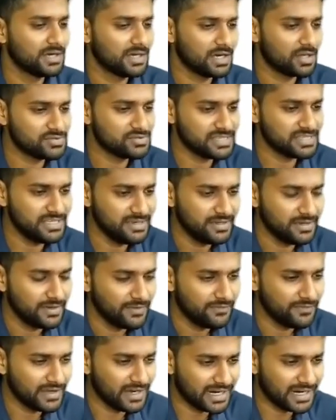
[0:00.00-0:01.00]
Now see,
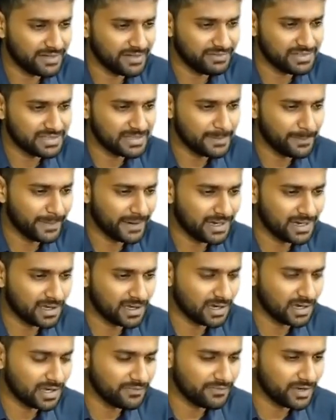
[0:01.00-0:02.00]
we are done with a
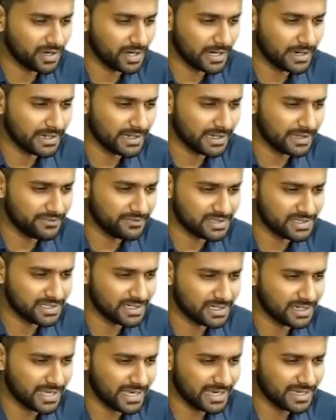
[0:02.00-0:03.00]
pentagon. We can done with a
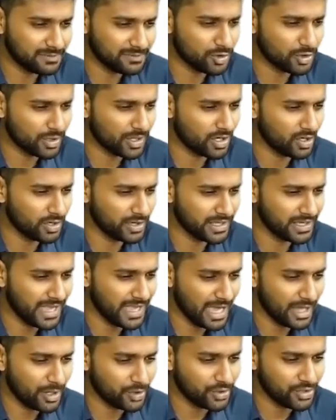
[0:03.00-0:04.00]
diagram. You cannot take
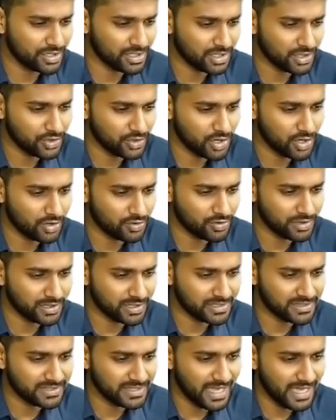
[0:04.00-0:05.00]
arrow here. You have to
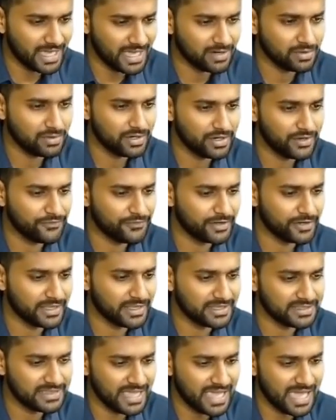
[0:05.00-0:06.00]
take the arrow. If you
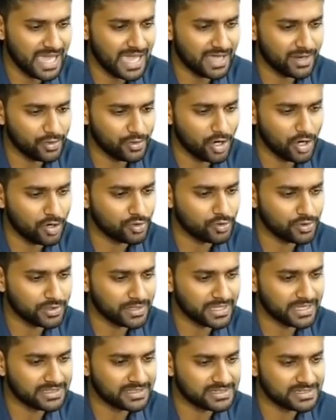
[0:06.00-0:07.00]
take the arrow, you have to
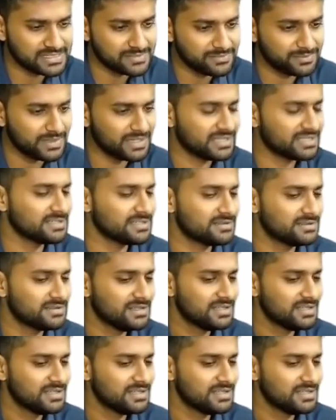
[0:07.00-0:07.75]
take that symbol here.